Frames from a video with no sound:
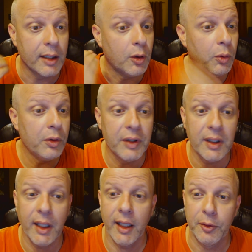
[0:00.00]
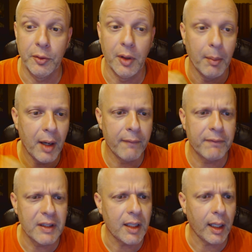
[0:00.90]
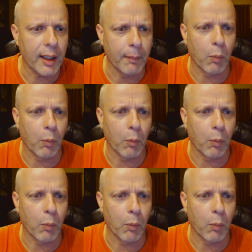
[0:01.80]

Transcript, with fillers: and go to VK, dude. I'm on VK.